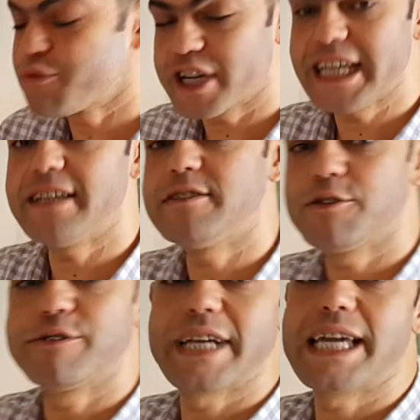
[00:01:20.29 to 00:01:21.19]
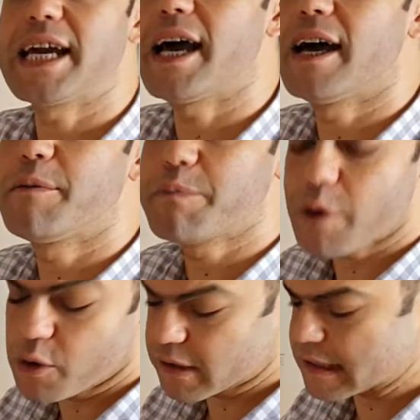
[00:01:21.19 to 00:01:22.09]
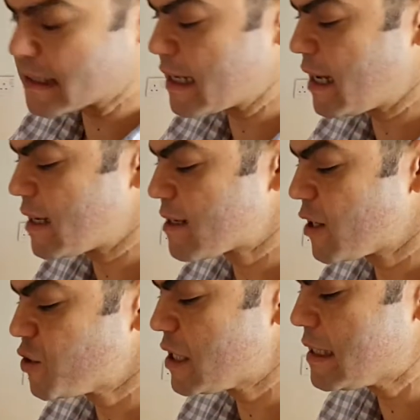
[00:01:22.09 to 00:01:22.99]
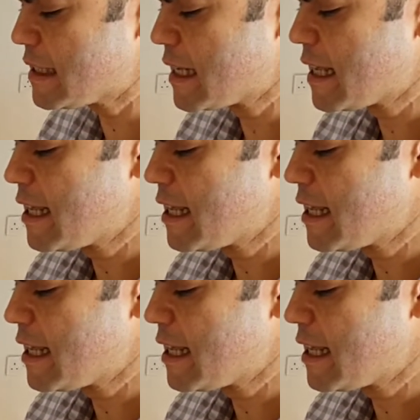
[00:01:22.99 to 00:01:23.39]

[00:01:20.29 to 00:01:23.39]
pre, during, and post session.